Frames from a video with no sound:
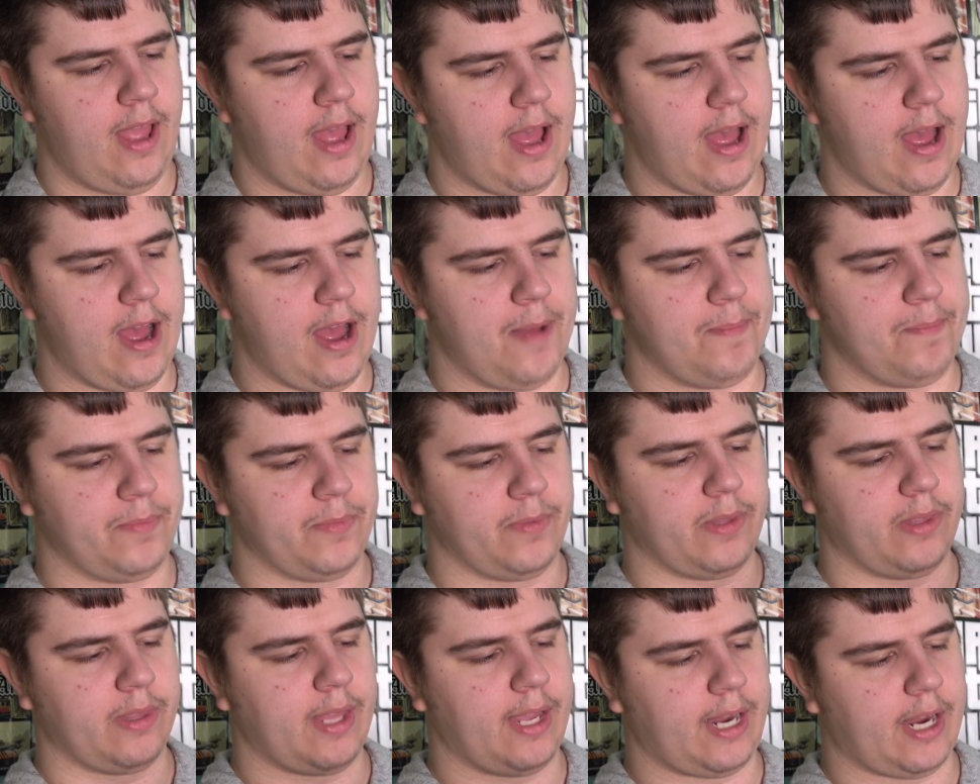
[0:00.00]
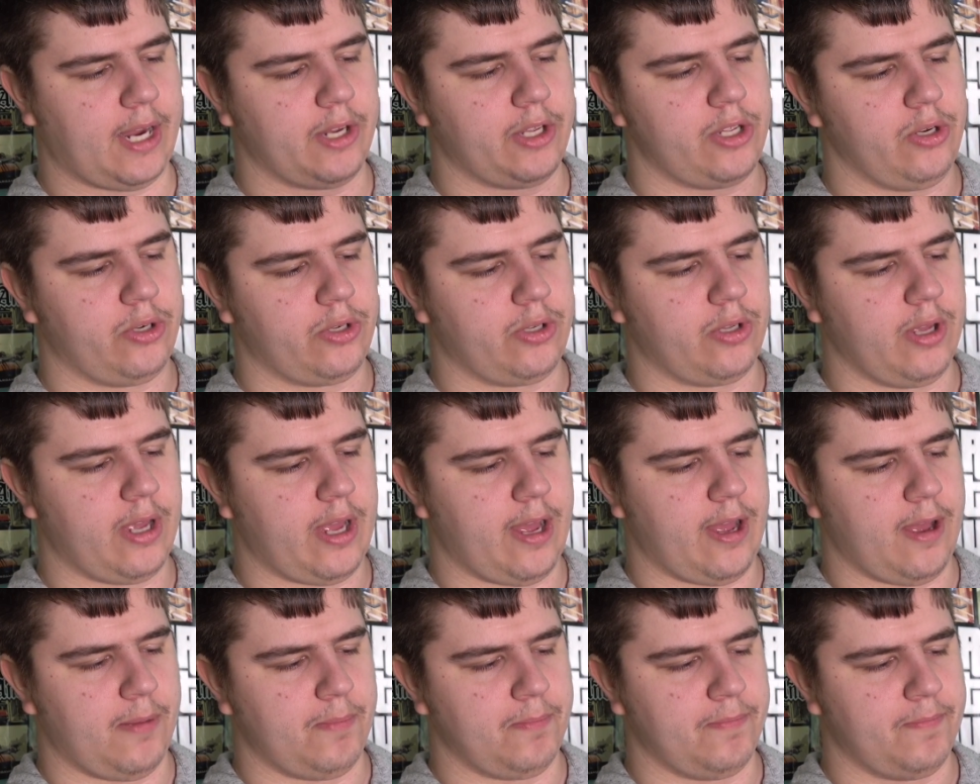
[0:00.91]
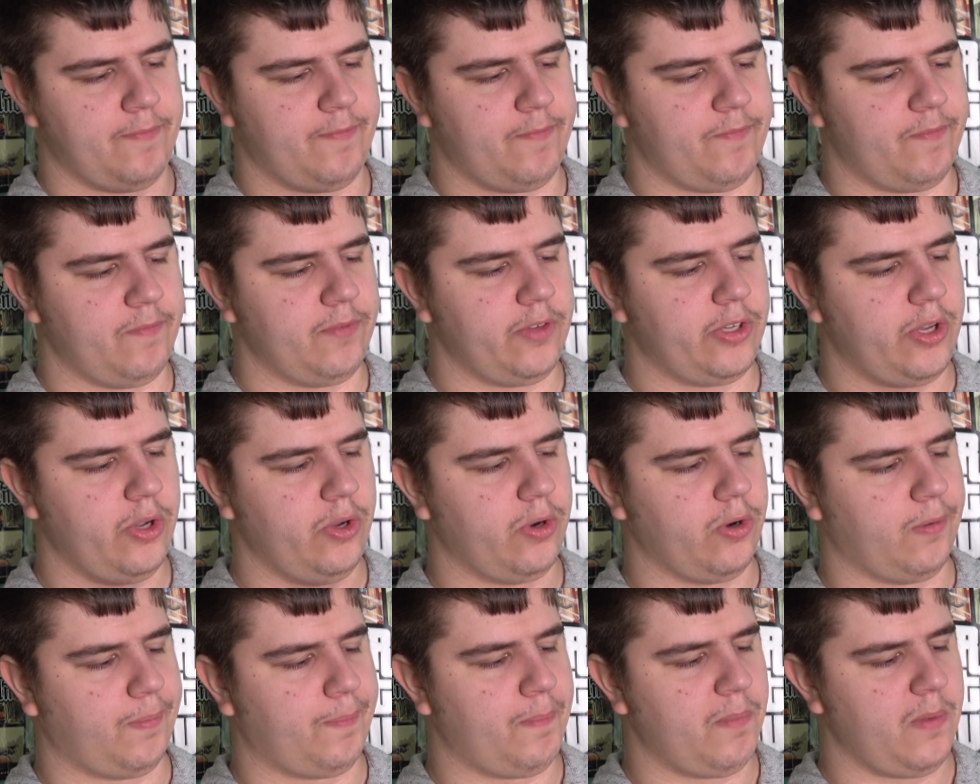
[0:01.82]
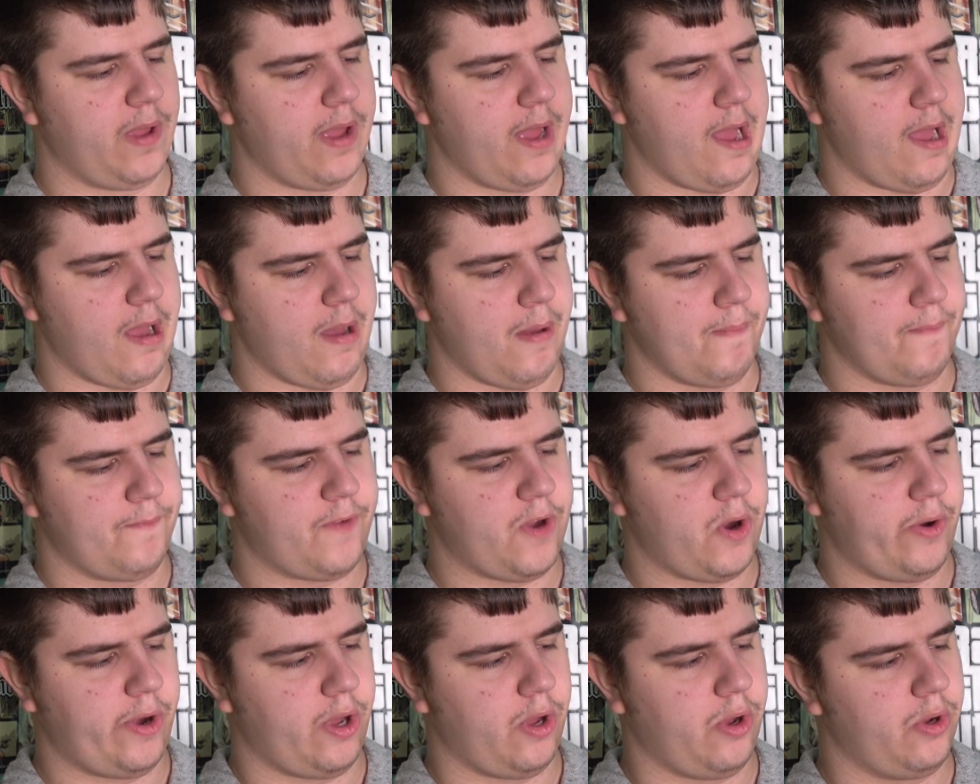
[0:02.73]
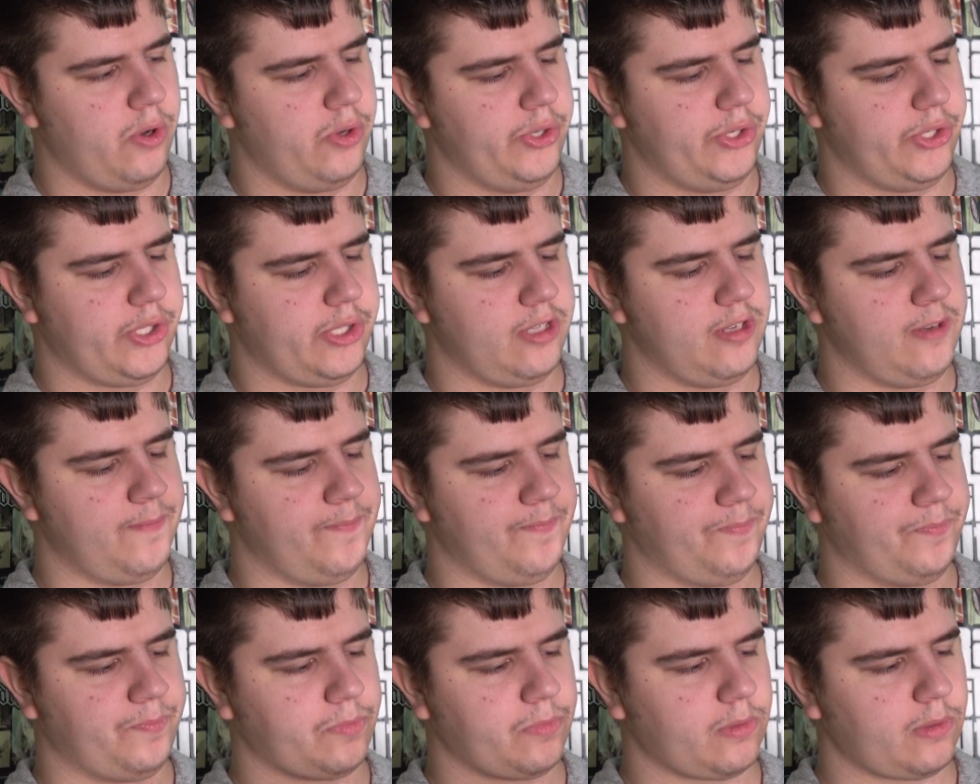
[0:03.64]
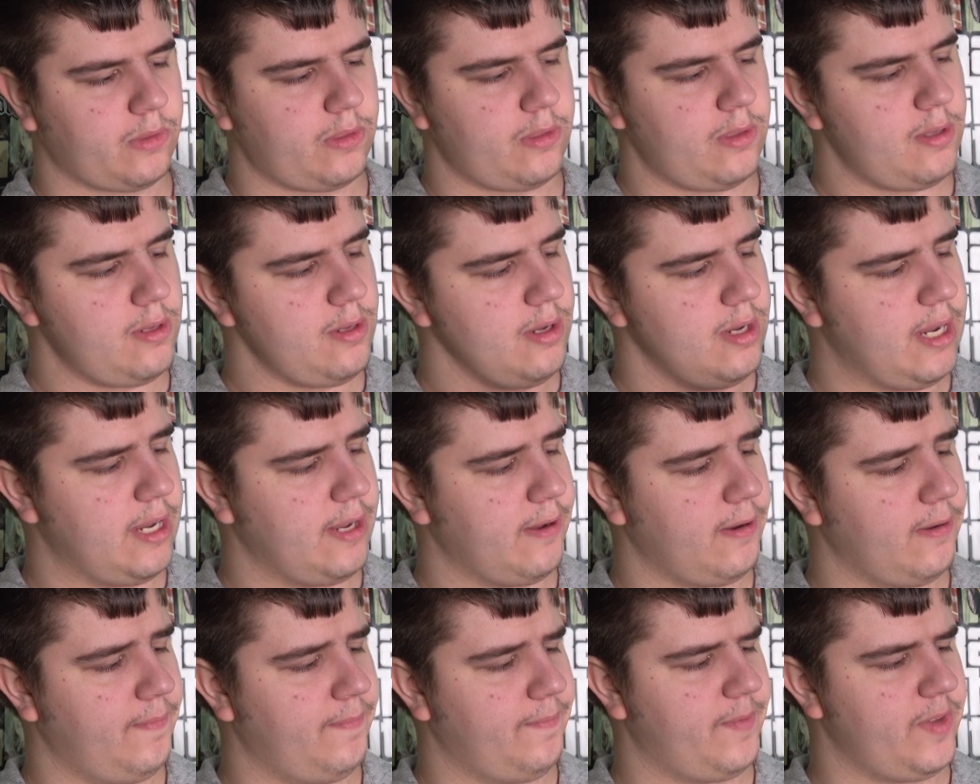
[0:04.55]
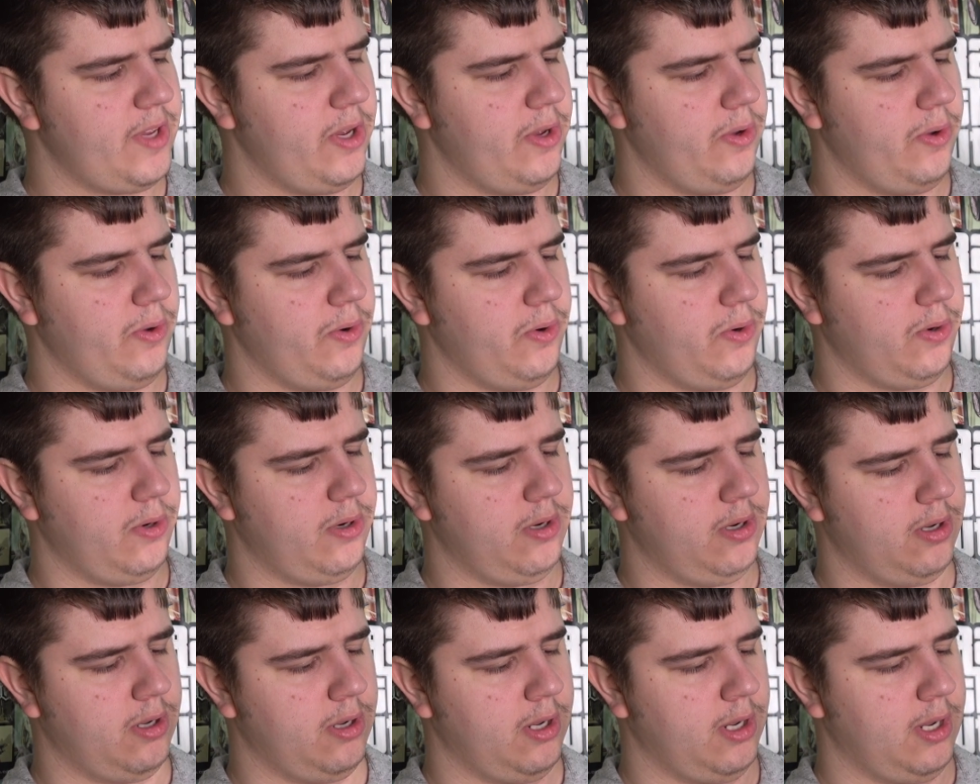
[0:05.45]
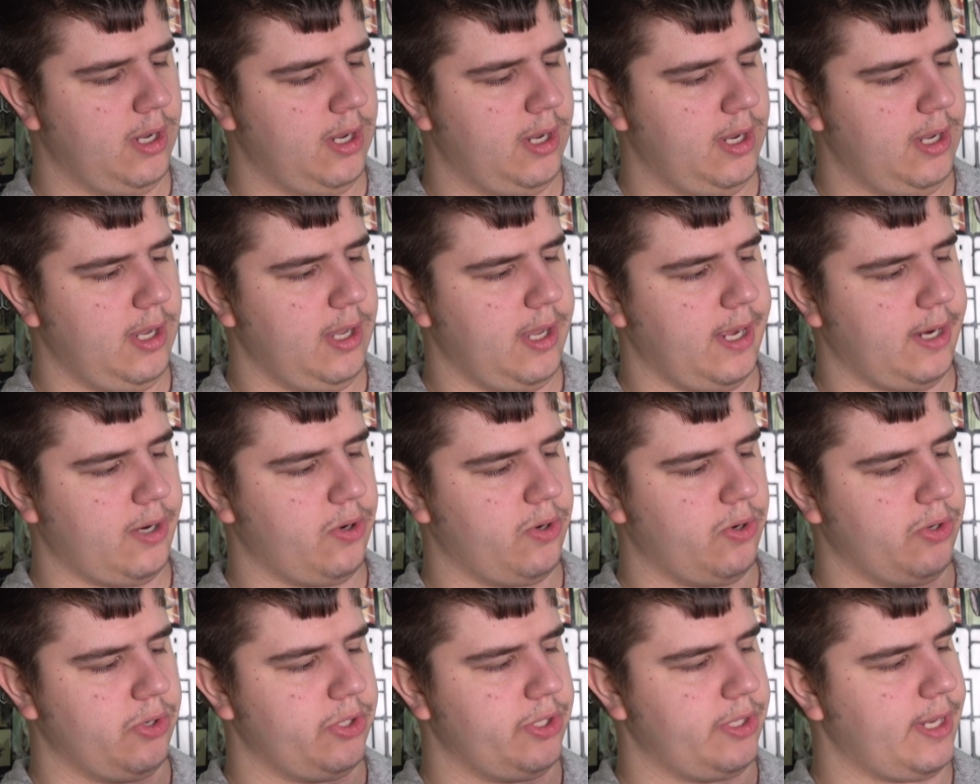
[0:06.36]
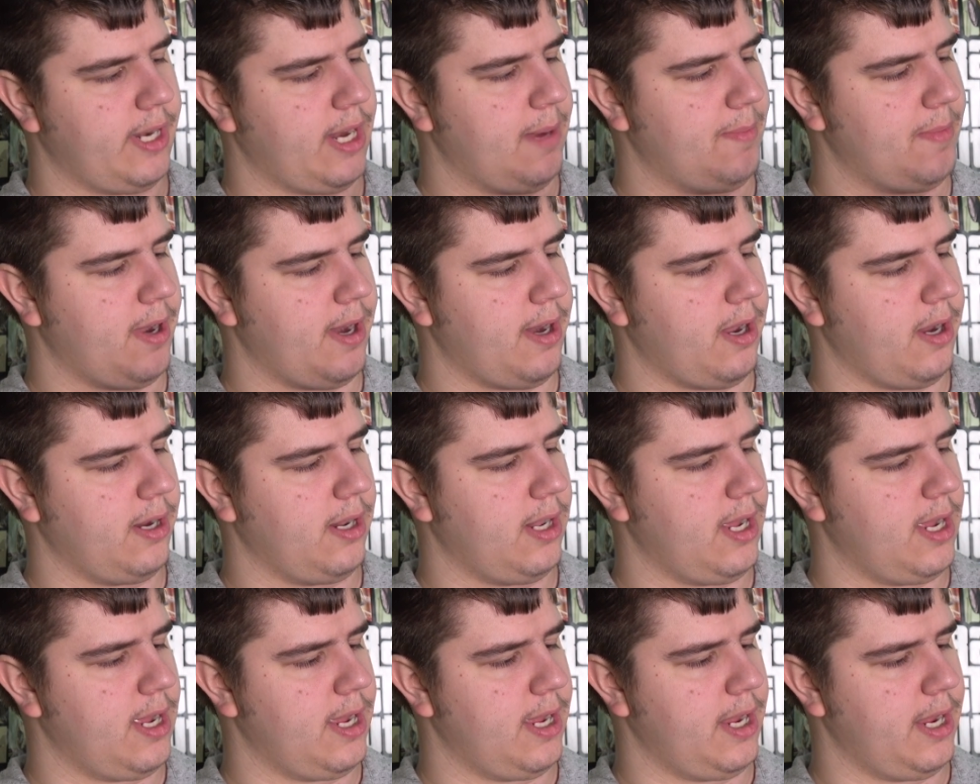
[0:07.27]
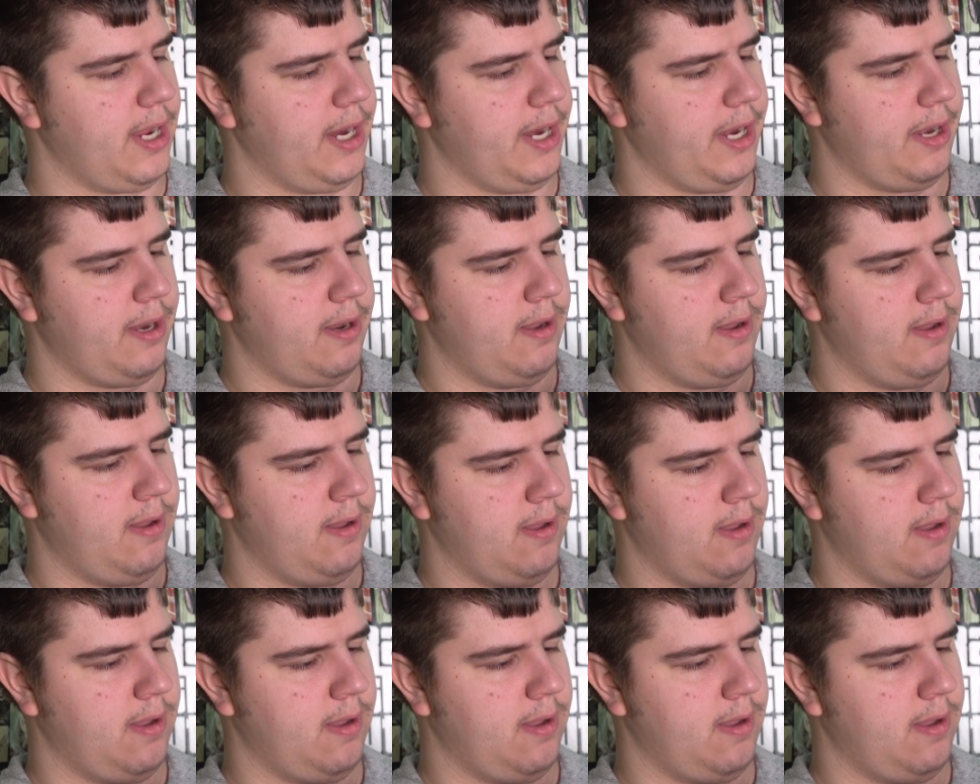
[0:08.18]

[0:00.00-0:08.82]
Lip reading: They got your Google Photos, and view, of course, that I'm not online.